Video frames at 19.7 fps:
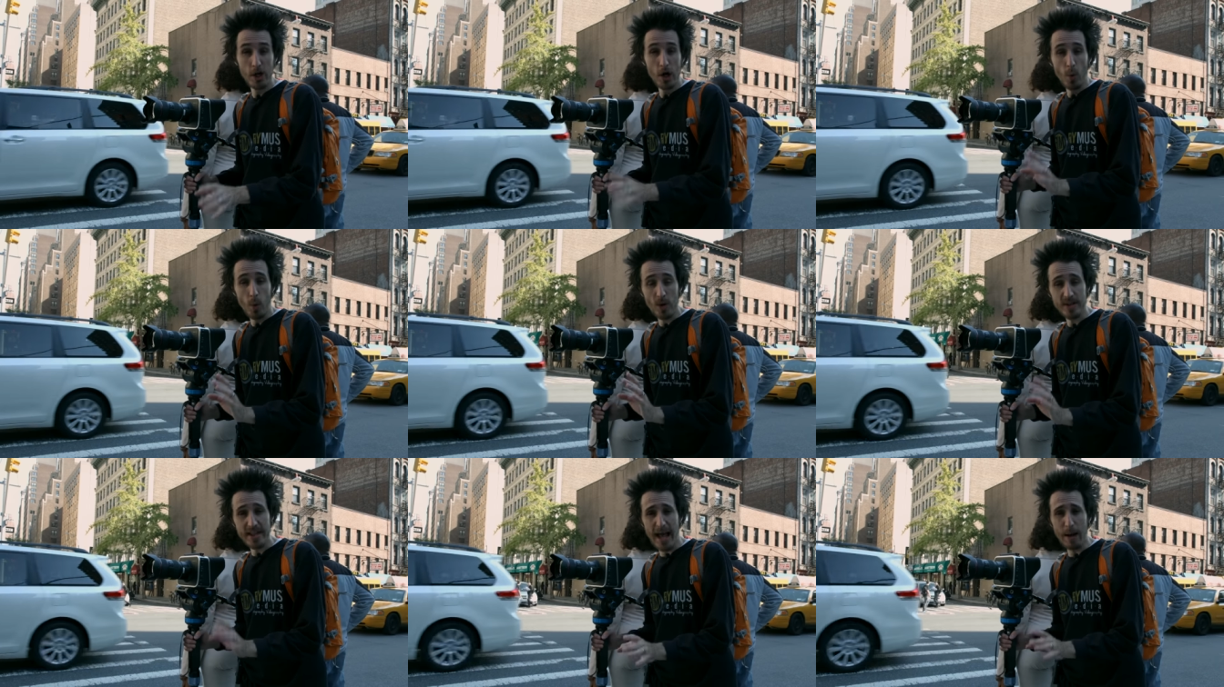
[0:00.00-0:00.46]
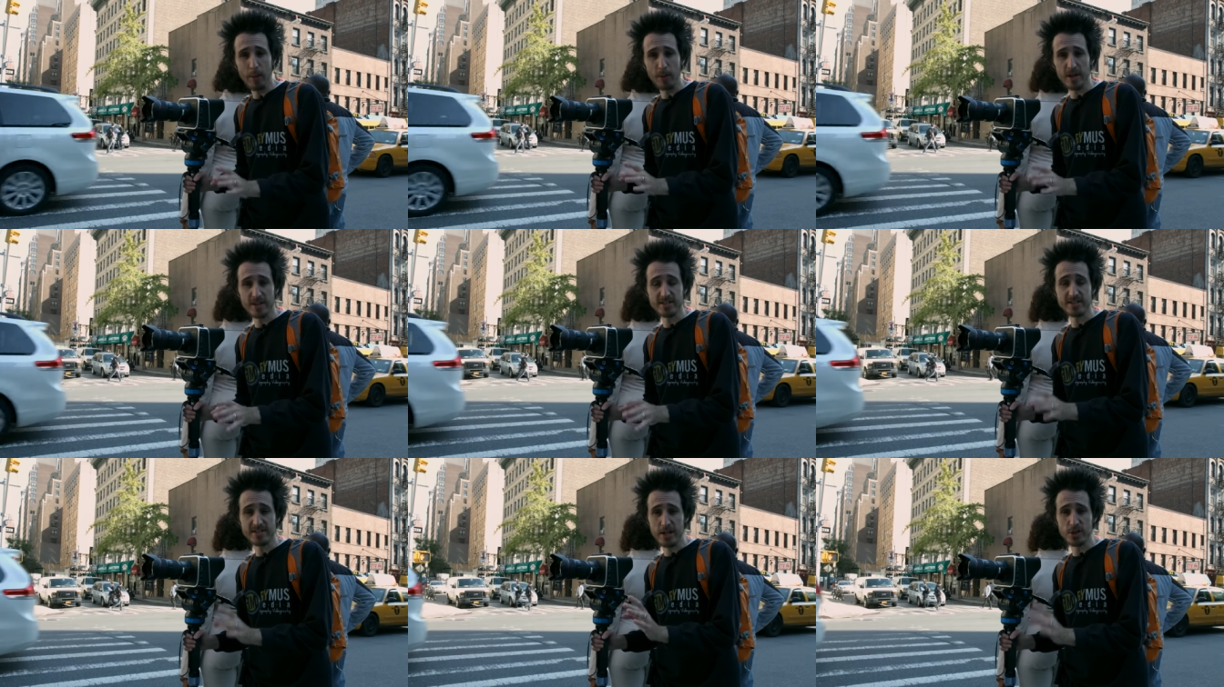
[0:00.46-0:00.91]
what that would
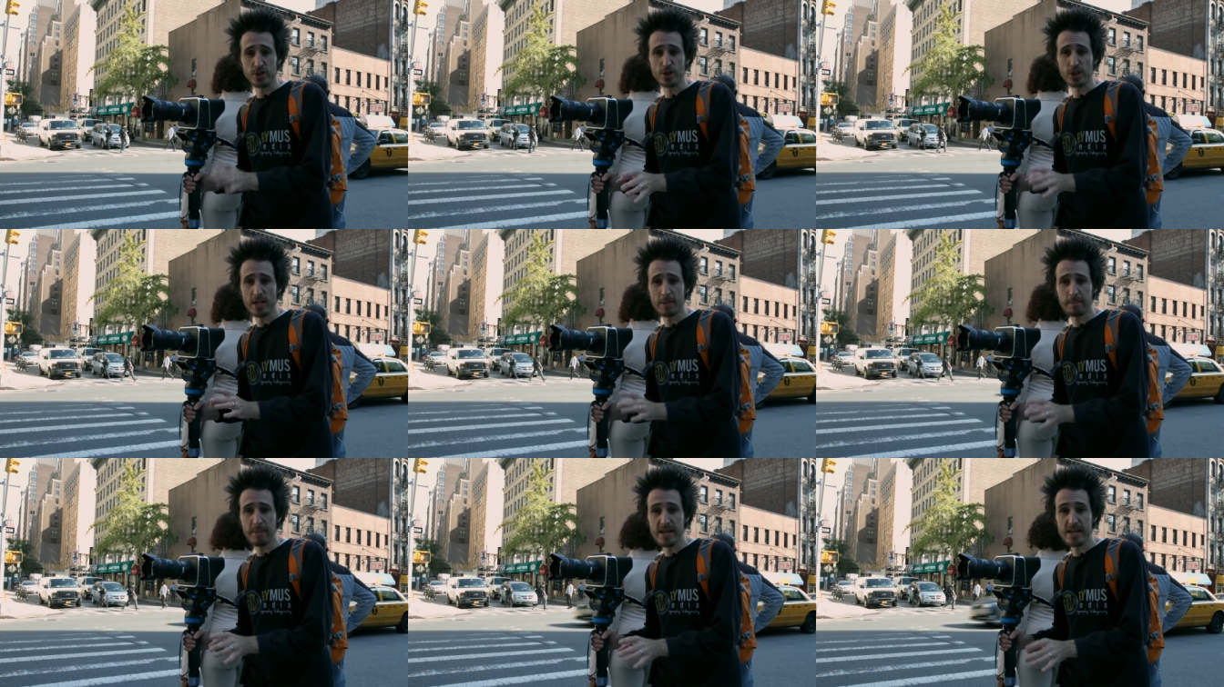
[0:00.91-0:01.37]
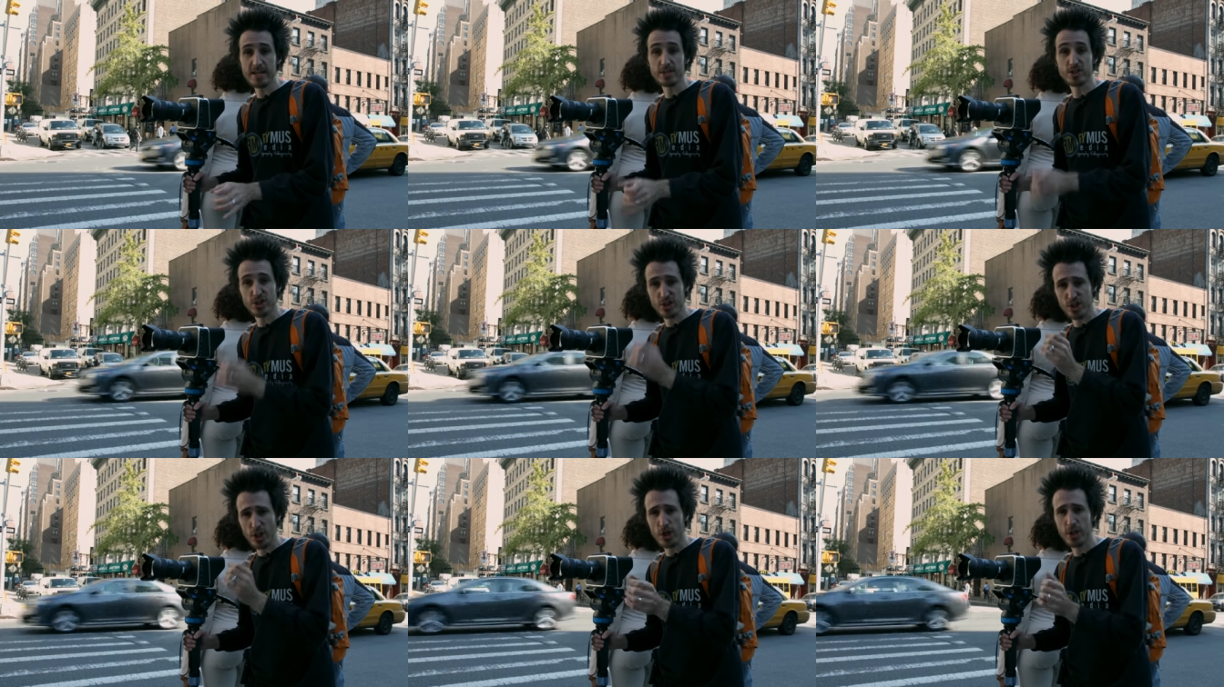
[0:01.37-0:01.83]
essentially be is
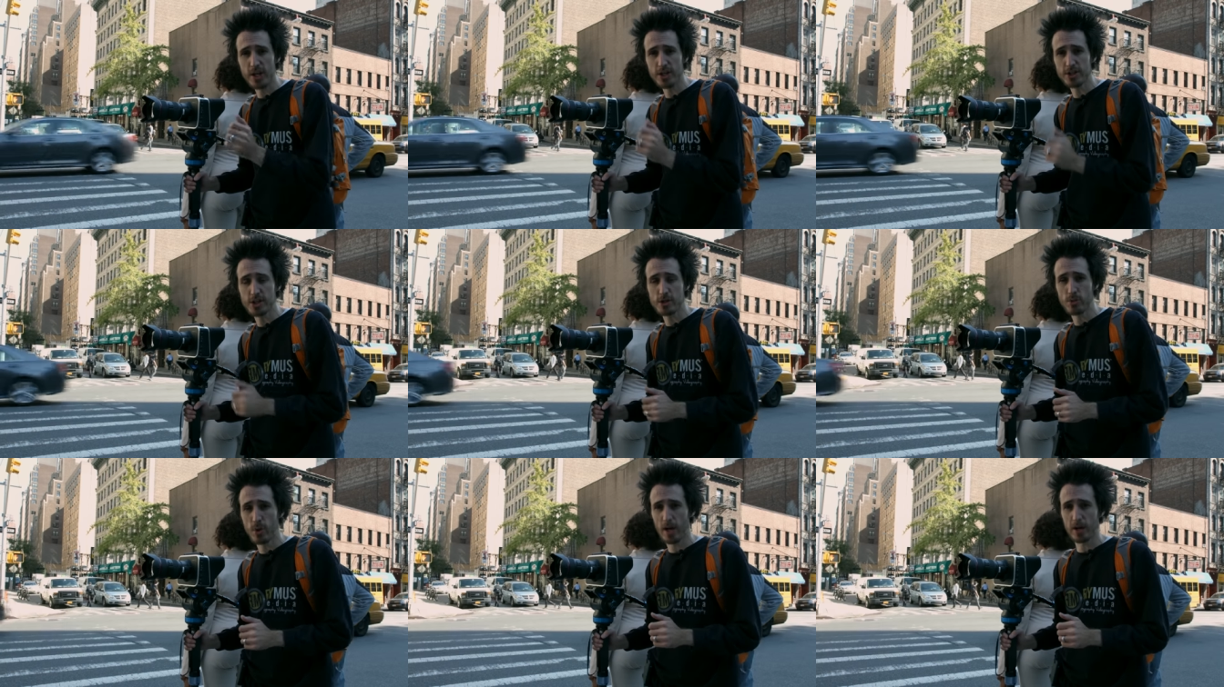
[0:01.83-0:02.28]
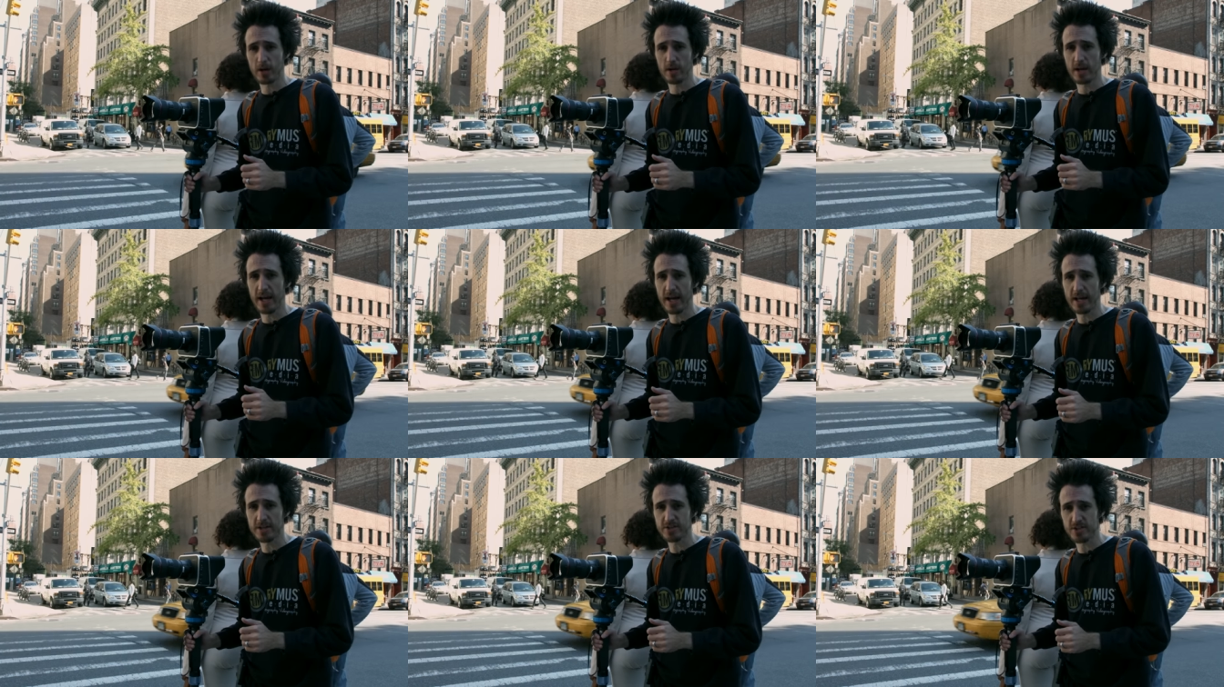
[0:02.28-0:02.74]
3200
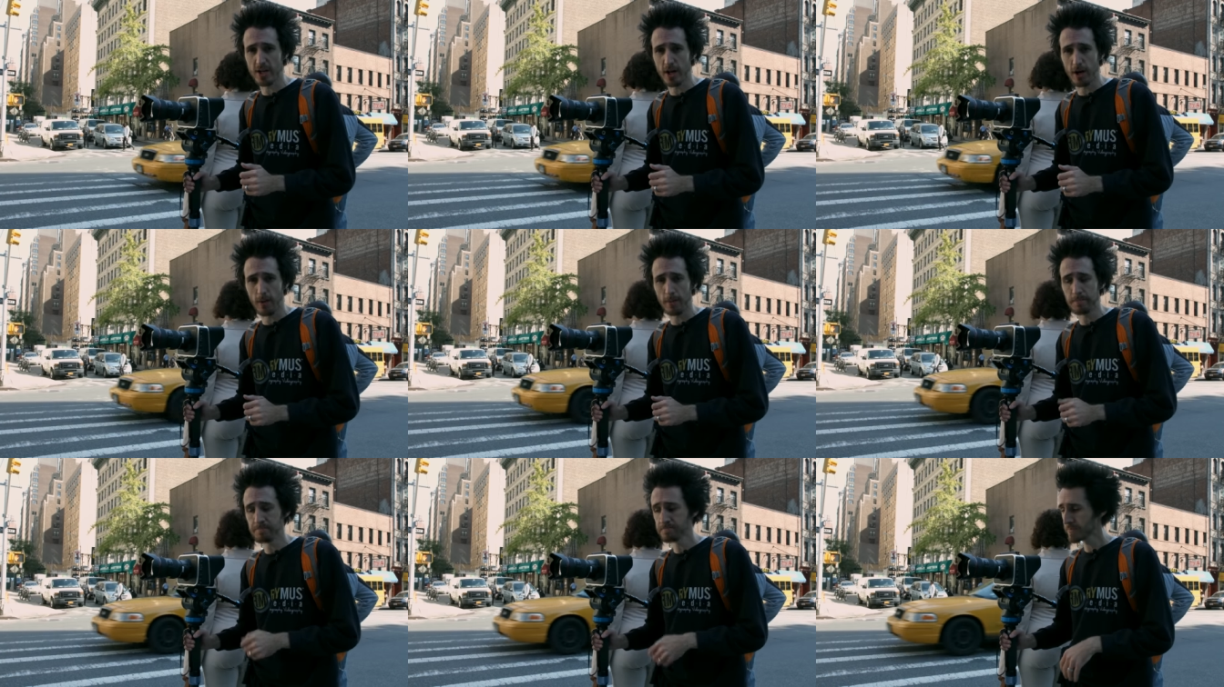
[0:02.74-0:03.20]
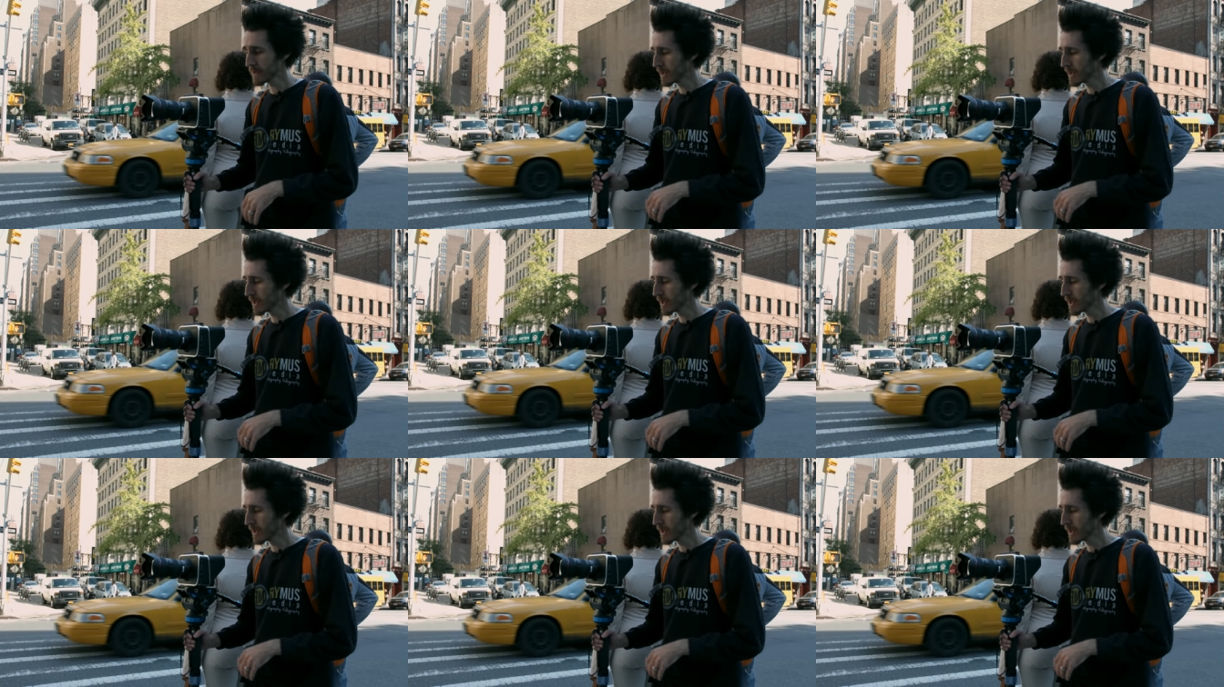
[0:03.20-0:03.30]
ISO.